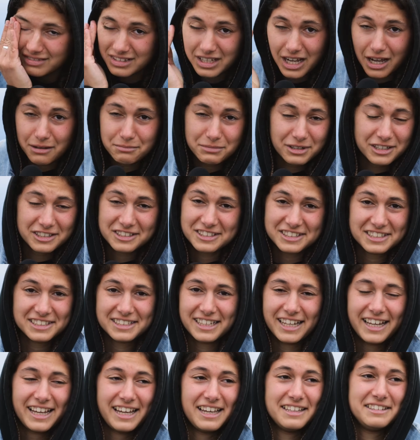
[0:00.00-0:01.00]
I'm not
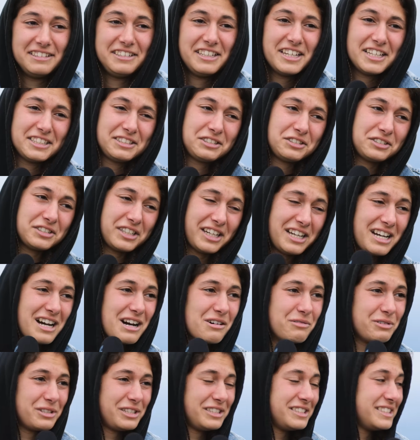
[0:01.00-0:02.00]
sad. Yesterday
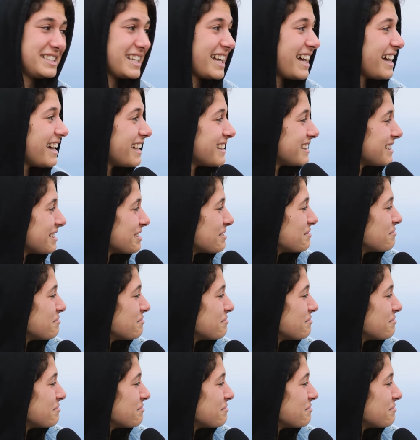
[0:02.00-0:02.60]
I was sad.